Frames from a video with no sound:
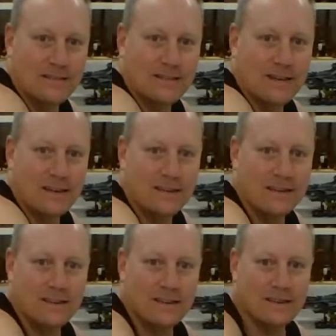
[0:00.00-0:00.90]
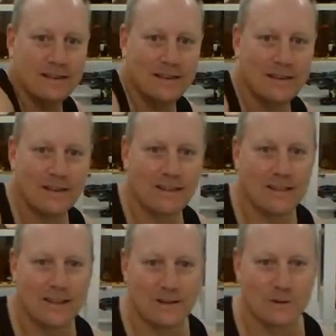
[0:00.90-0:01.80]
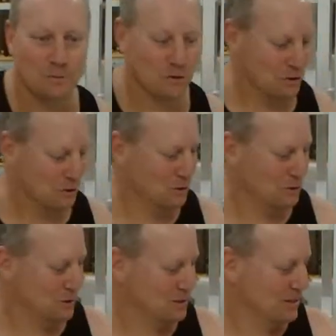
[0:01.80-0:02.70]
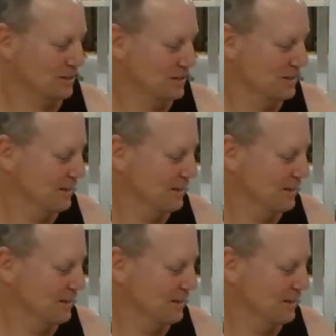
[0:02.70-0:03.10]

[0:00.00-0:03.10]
How's that? That is pretty cool, isn't it?